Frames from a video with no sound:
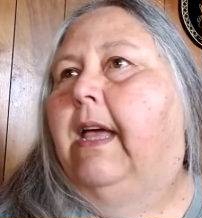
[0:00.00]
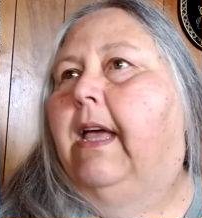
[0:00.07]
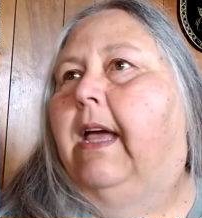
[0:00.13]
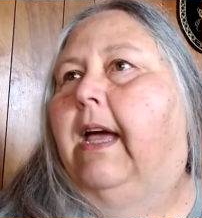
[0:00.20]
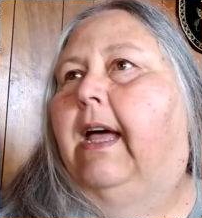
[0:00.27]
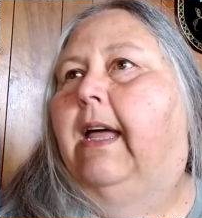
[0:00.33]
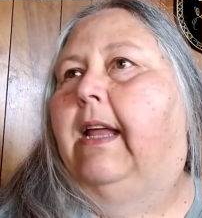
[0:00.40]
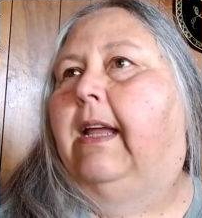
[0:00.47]

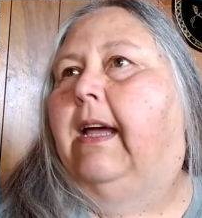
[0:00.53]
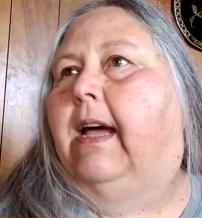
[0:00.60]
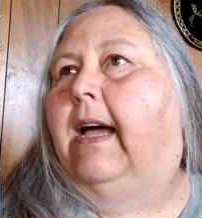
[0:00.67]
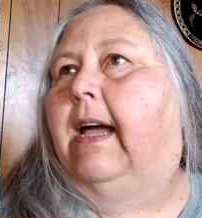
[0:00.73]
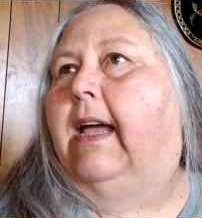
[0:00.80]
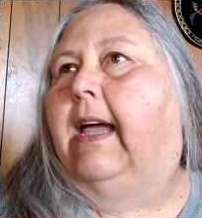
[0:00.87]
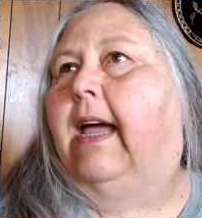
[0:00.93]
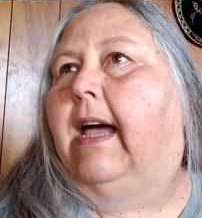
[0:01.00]
And
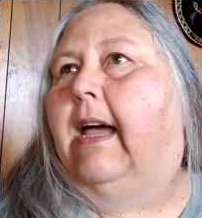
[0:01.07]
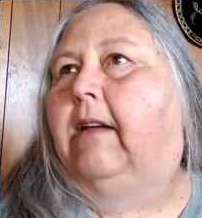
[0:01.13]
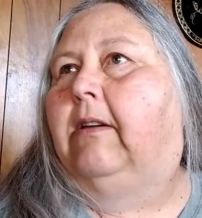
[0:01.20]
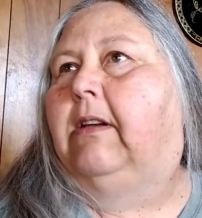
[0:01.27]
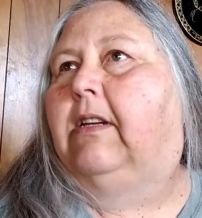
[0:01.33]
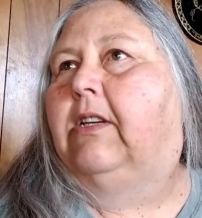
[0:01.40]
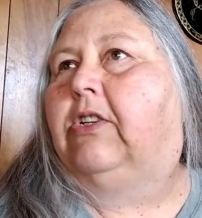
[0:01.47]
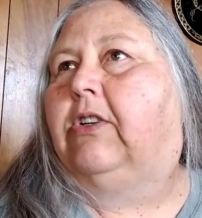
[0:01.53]
I
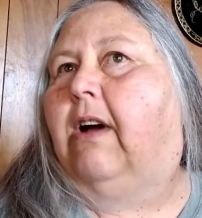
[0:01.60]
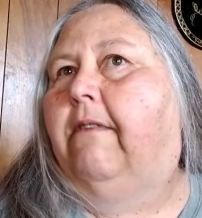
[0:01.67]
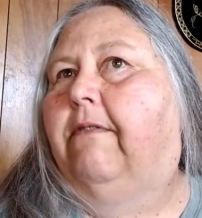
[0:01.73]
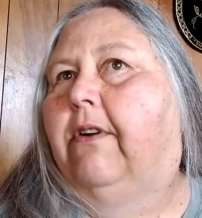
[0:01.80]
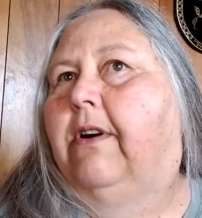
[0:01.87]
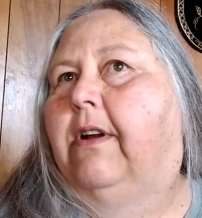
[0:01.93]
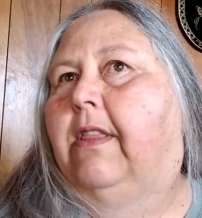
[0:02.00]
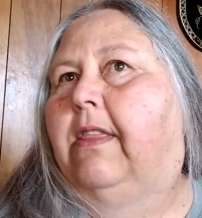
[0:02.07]
had
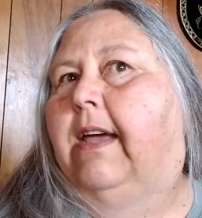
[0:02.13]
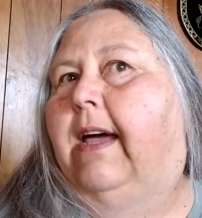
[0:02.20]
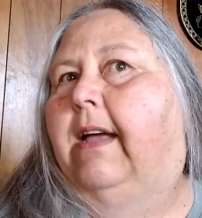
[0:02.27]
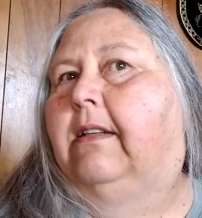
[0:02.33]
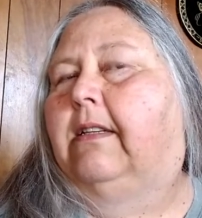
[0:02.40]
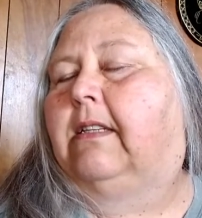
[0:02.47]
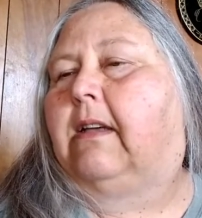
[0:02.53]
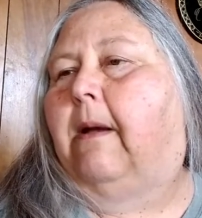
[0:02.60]
discovered
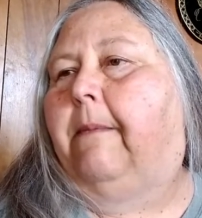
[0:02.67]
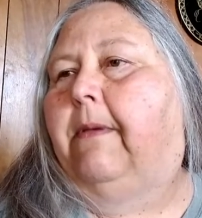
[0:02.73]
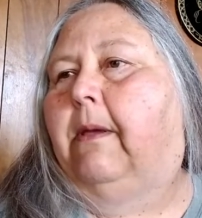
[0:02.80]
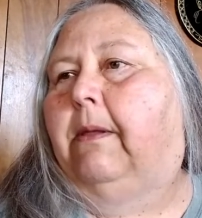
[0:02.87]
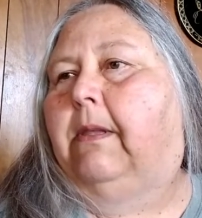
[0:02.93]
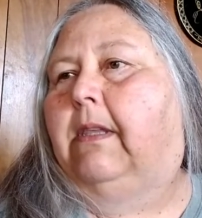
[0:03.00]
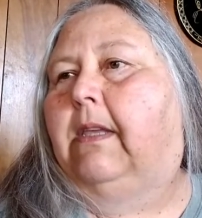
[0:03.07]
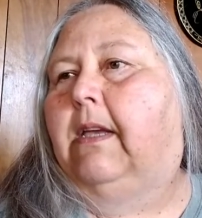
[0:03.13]
that some of
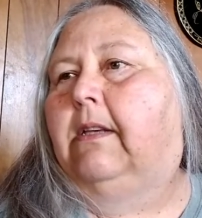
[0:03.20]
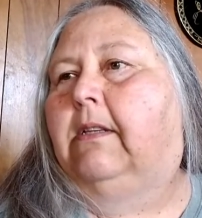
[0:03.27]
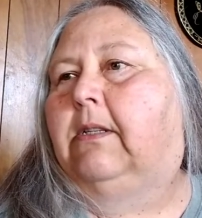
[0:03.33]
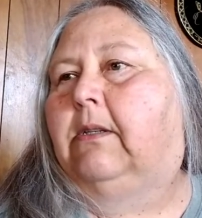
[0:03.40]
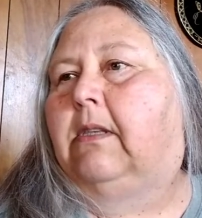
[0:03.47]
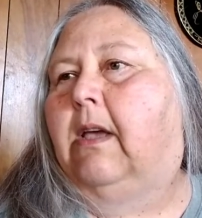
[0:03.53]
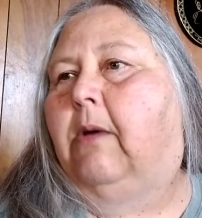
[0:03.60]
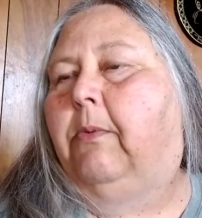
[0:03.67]
the
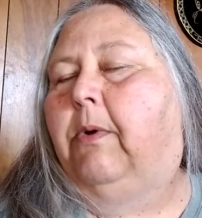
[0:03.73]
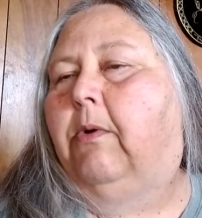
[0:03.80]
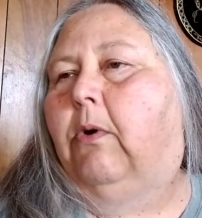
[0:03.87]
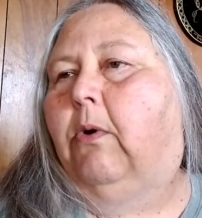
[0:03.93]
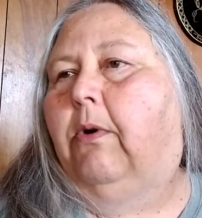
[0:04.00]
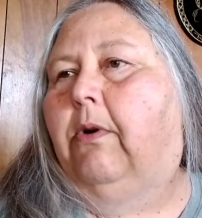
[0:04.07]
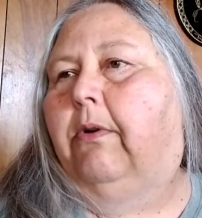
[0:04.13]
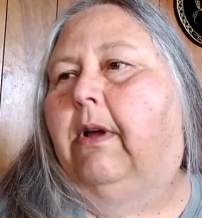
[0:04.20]
things that we were
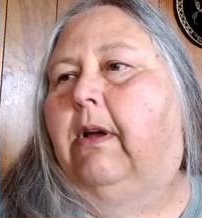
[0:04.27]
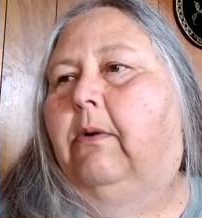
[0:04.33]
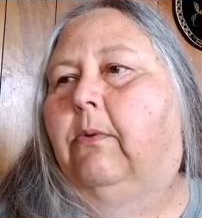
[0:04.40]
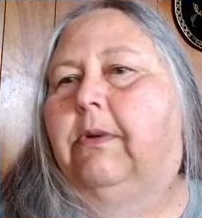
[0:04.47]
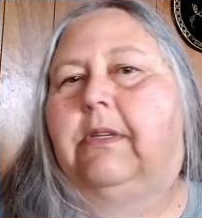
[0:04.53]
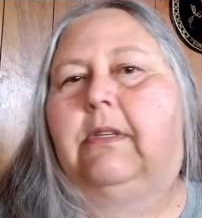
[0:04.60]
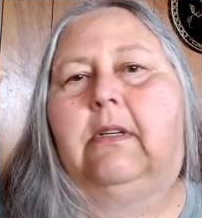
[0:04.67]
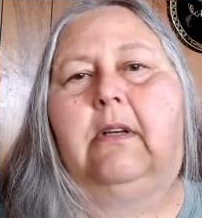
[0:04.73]
ordering
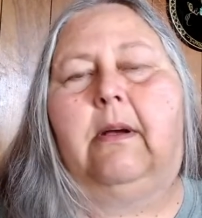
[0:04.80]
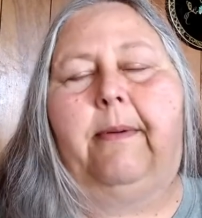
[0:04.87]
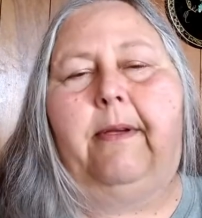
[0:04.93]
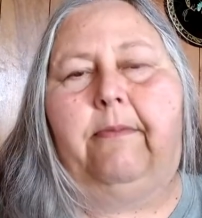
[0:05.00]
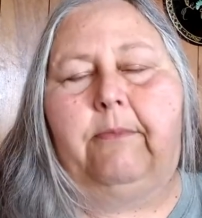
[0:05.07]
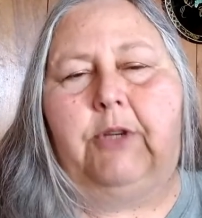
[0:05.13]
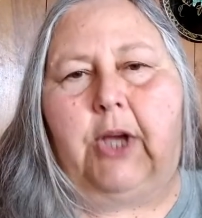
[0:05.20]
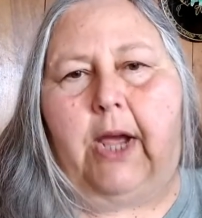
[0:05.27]
was coming
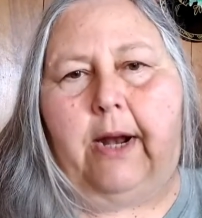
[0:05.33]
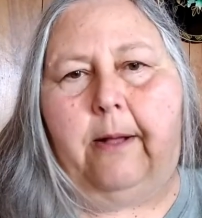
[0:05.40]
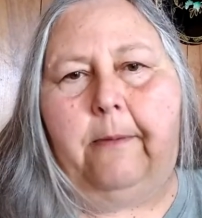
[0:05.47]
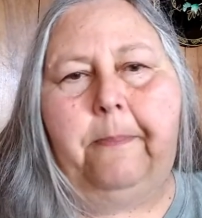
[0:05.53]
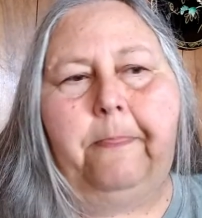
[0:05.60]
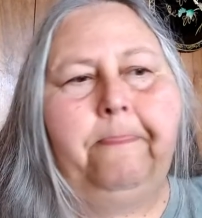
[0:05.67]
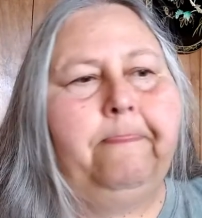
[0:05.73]
from China.